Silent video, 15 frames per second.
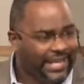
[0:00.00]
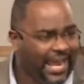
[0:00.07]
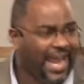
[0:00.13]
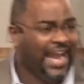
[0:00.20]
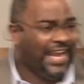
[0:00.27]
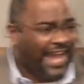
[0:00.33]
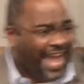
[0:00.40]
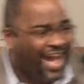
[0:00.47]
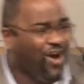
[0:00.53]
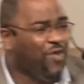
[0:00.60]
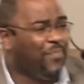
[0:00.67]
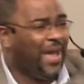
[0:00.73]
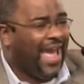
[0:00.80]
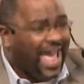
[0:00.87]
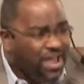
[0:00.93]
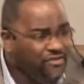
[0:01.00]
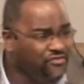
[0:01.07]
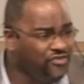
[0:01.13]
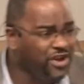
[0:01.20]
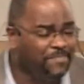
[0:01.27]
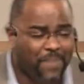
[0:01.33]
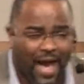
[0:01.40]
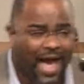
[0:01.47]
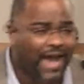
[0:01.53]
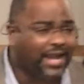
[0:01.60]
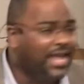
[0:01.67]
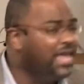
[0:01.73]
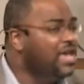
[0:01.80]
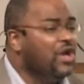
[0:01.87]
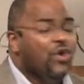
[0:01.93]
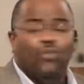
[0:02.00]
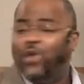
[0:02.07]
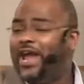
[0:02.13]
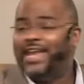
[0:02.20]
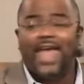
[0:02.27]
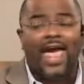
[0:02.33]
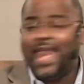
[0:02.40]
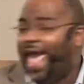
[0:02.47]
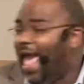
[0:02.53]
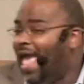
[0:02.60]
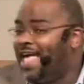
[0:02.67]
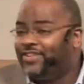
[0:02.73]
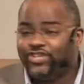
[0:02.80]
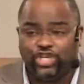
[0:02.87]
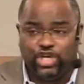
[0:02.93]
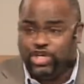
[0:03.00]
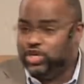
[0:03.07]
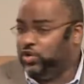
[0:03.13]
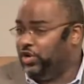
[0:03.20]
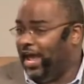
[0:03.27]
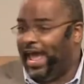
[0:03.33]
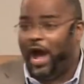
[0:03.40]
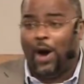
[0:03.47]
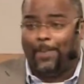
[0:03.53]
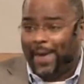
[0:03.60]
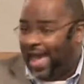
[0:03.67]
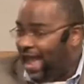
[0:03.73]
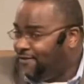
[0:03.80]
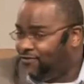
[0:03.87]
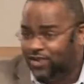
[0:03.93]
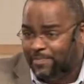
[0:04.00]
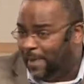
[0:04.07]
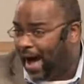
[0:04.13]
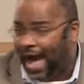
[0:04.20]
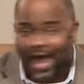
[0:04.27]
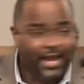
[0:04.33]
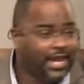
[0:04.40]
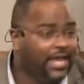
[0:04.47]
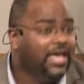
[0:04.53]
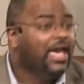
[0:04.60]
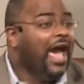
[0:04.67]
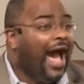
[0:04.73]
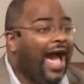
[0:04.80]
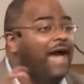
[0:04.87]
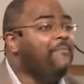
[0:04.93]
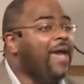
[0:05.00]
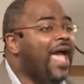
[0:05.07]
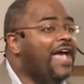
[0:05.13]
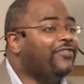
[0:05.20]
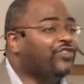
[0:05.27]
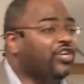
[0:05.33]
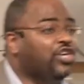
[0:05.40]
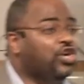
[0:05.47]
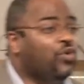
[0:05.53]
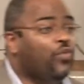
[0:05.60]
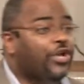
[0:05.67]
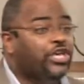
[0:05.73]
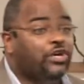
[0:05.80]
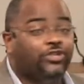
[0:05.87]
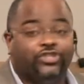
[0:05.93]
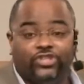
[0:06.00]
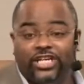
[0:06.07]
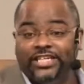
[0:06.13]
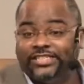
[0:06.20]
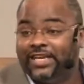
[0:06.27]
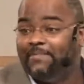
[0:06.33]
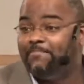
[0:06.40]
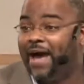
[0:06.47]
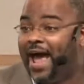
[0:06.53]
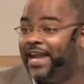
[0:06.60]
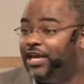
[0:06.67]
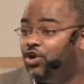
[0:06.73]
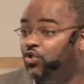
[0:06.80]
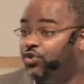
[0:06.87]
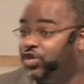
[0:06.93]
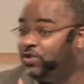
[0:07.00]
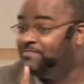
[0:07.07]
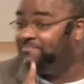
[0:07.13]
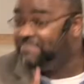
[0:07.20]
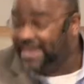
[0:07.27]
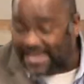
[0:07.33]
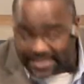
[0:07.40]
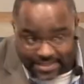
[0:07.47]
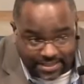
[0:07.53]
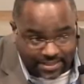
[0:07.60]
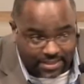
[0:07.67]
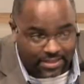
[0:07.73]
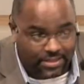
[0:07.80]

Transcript: can't help everybody. We're not asking you to help everybody. I'm asking you, when you see somebody who you meet,